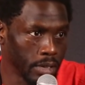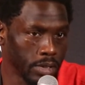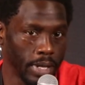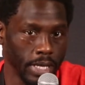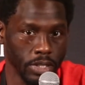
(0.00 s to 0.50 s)

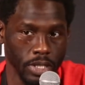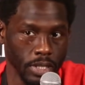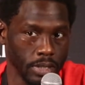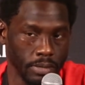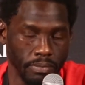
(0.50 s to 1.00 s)
So that's
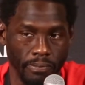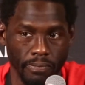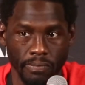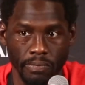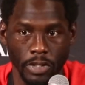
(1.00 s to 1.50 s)
just,
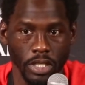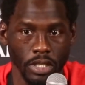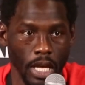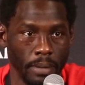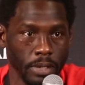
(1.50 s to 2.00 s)
it's
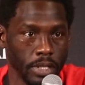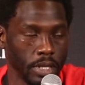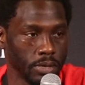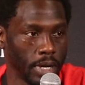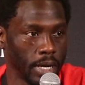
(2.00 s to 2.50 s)
just common
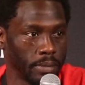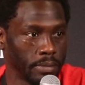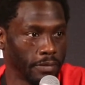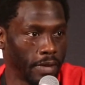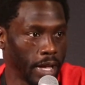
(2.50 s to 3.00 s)
sense, right?
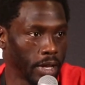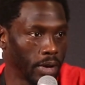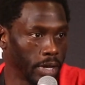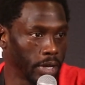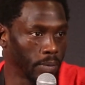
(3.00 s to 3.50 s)
A fight can
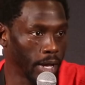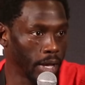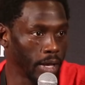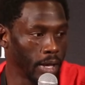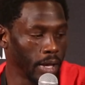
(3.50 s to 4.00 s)
go
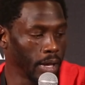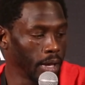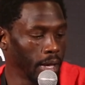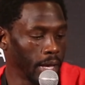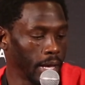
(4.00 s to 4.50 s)
anyway.
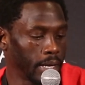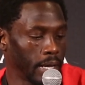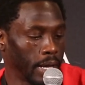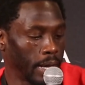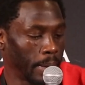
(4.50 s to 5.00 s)
And
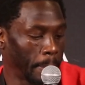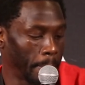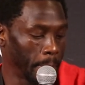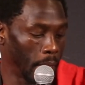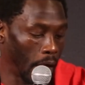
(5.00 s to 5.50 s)

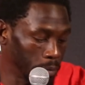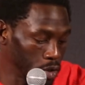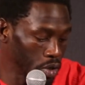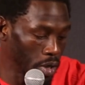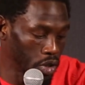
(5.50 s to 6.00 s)
I'm
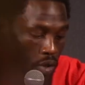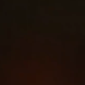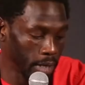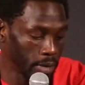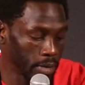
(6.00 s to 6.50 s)
just going to
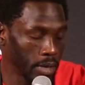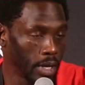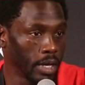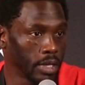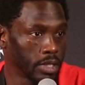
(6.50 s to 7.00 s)
train
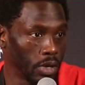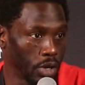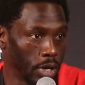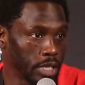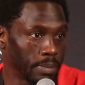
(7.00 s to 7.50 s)
to
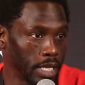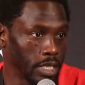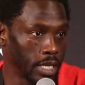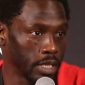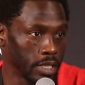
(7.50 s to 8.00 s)
increase my
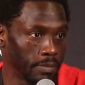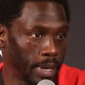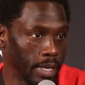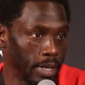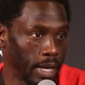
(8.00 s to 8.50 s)
chances of
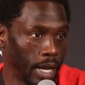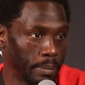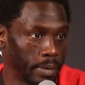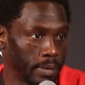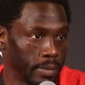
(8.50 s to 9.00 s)
making that
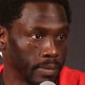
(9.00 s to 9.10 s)
happen.